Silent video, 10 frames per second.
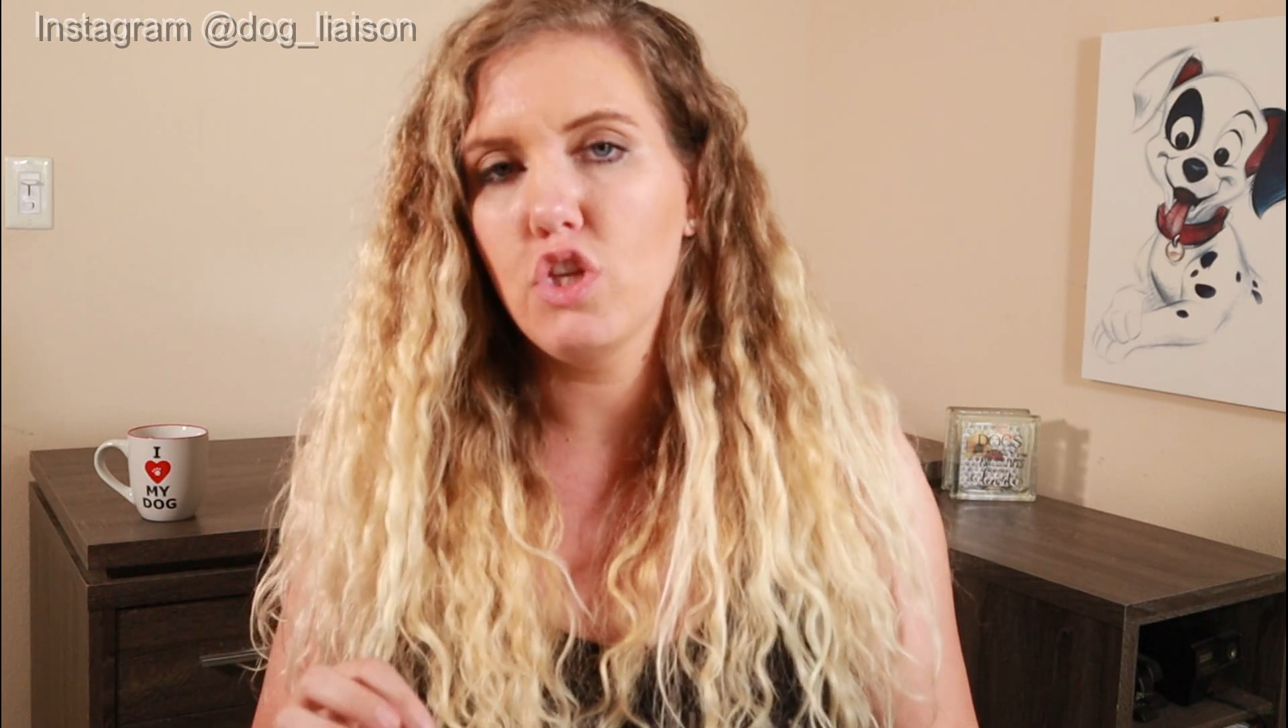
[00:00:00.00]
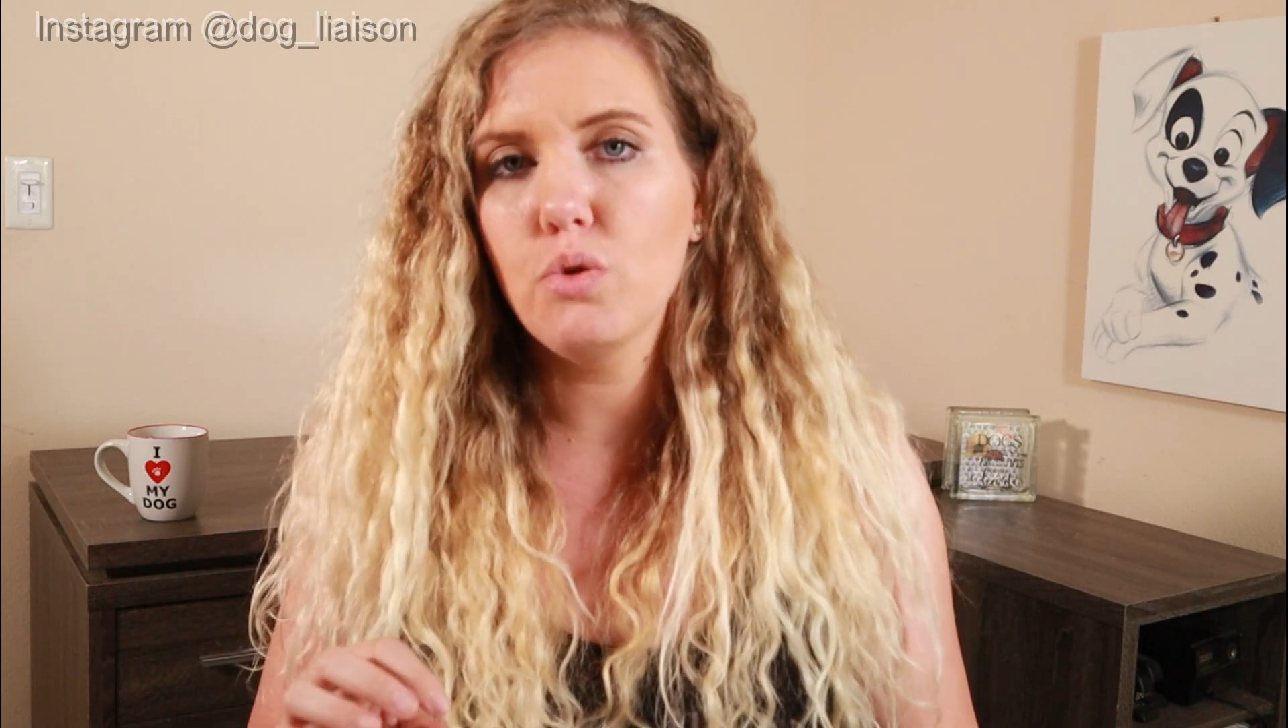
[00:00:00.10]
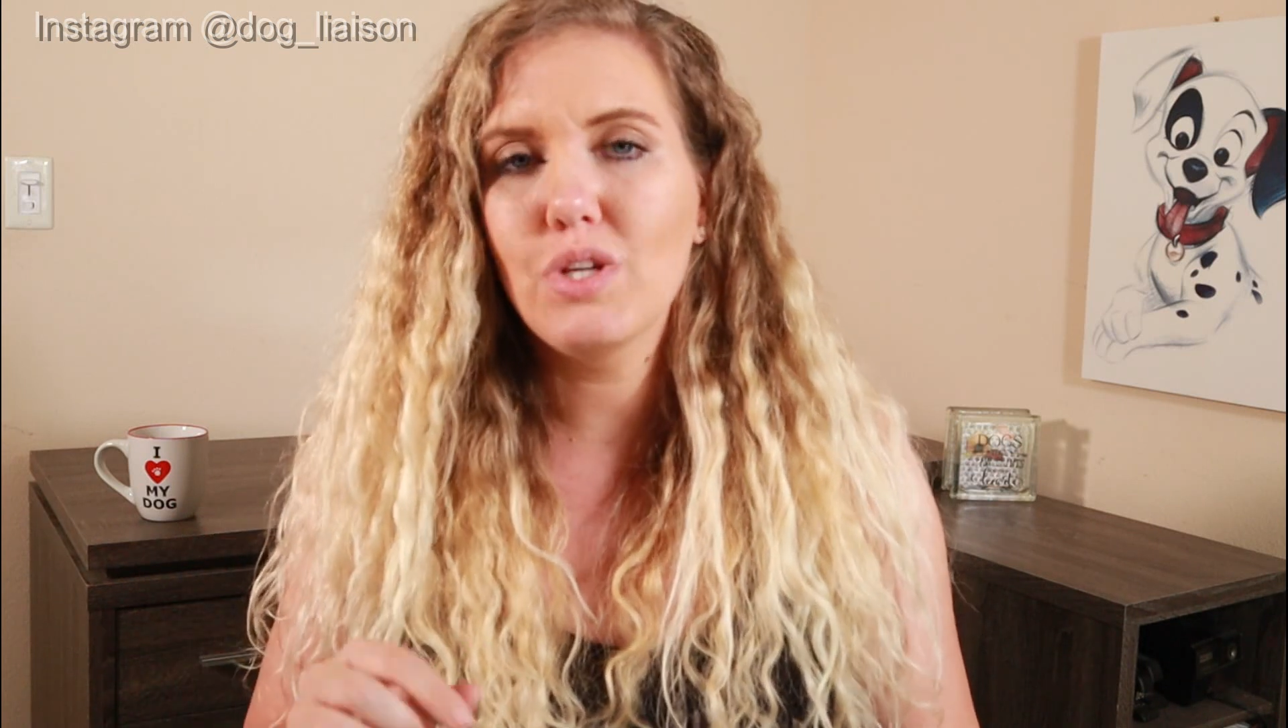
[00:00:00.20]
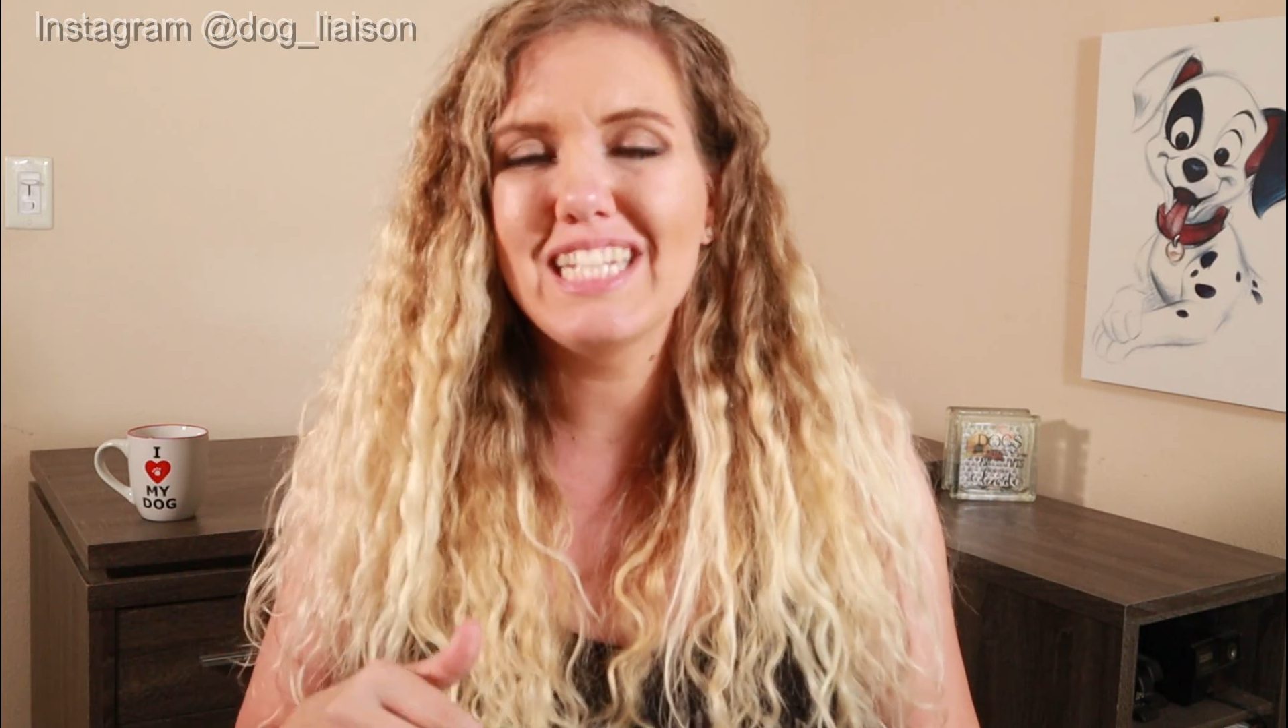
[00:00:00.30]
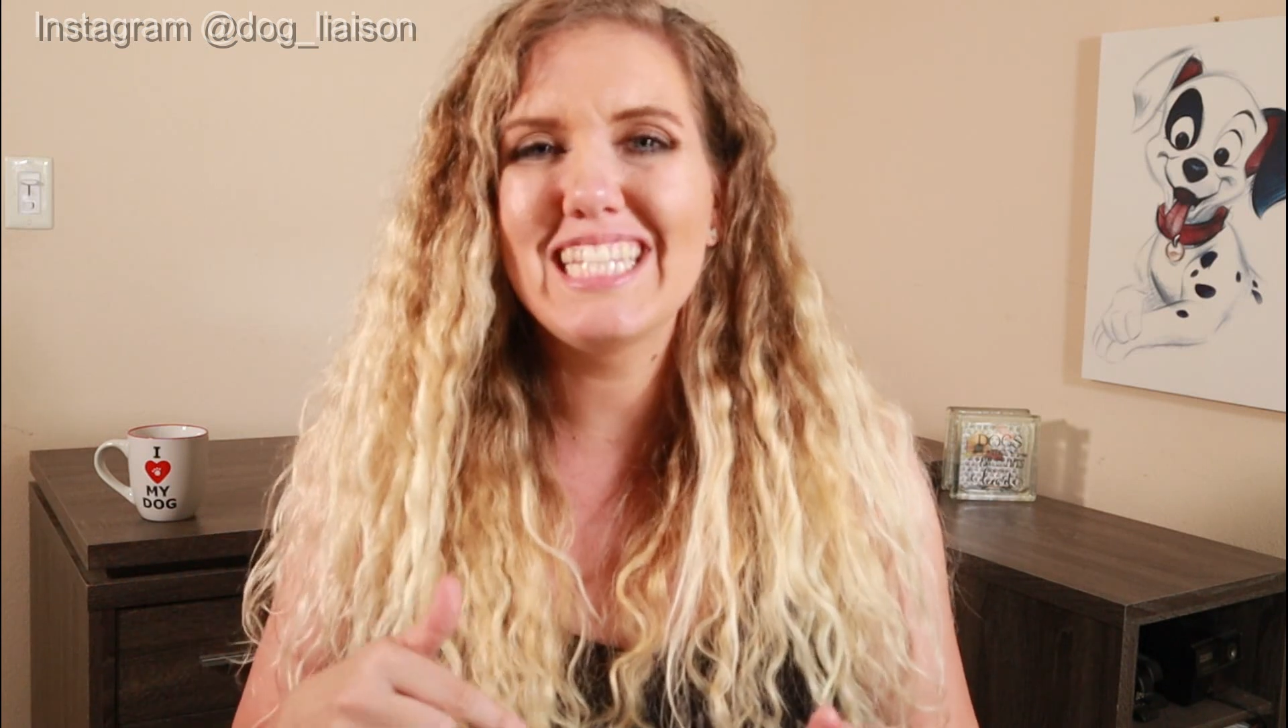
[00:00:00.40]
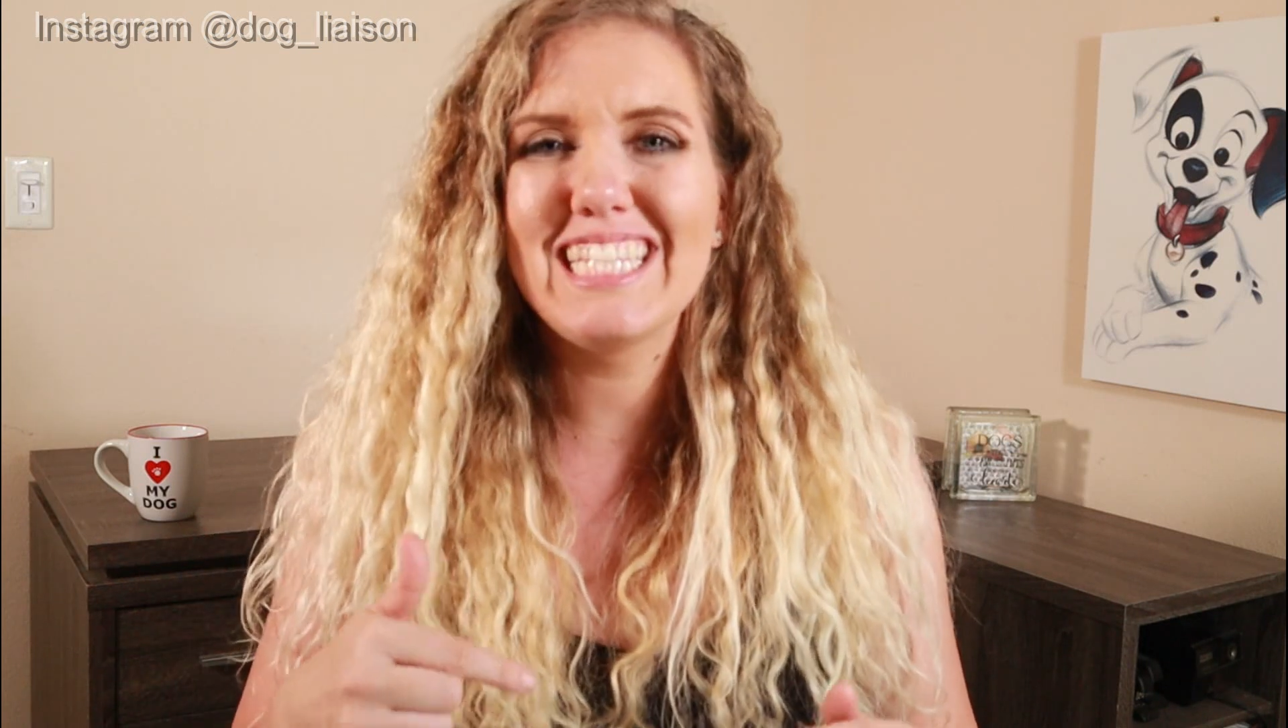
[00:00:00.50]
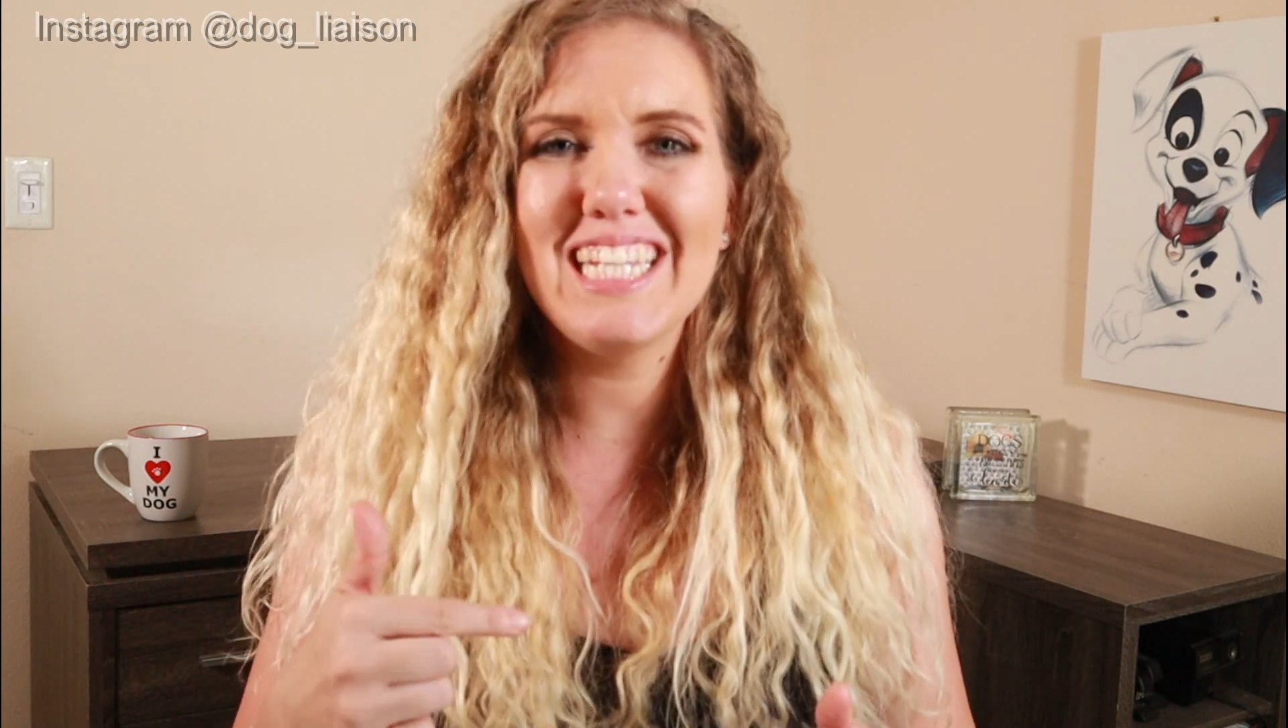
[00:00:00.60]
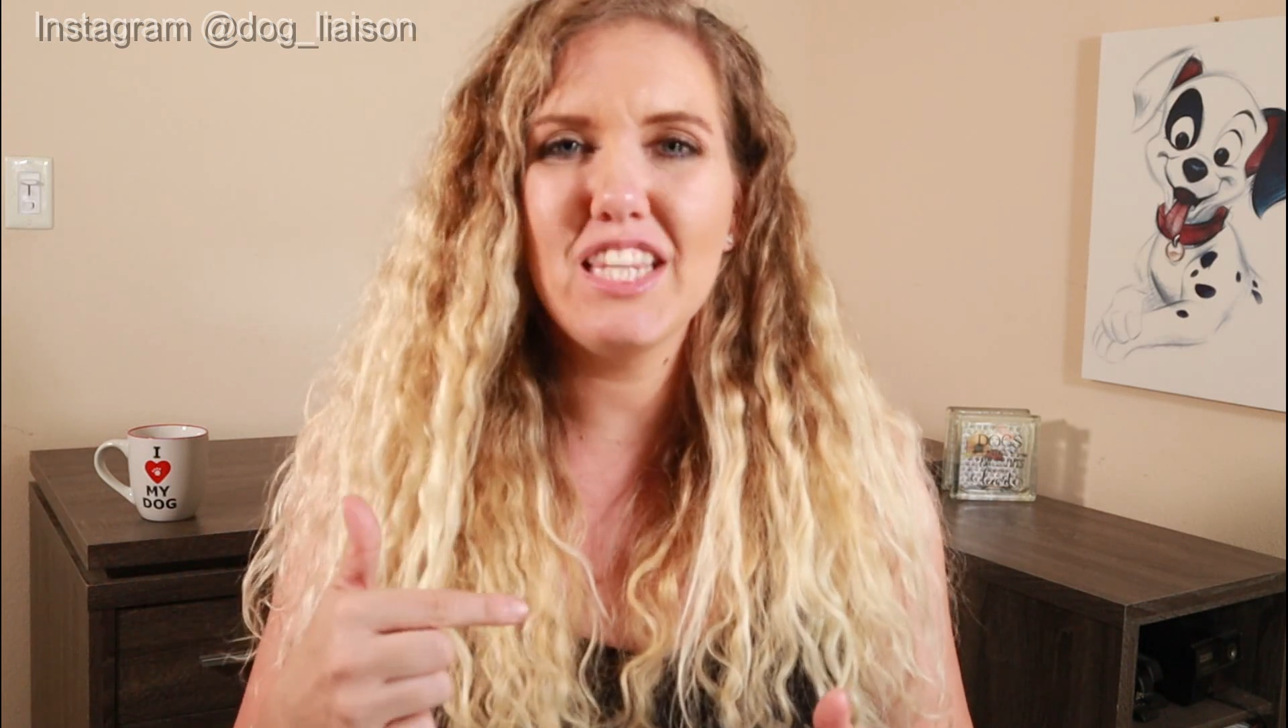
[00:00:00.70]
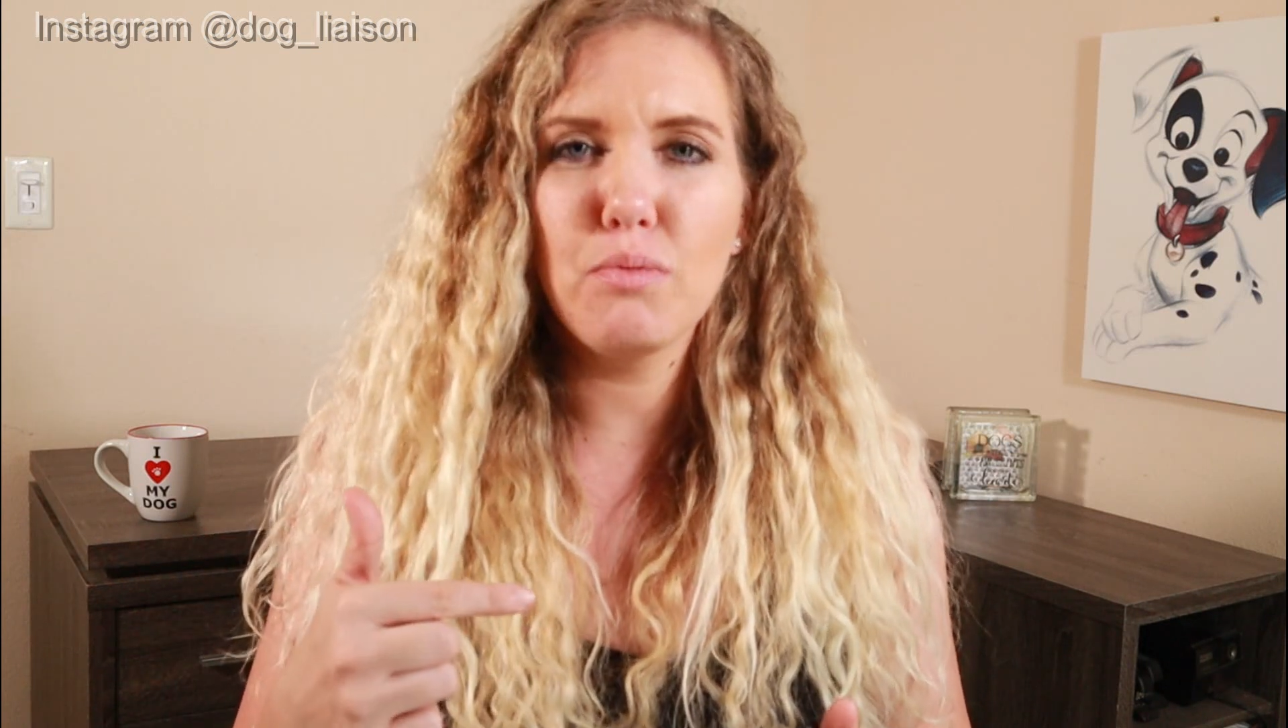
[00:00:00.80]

you can see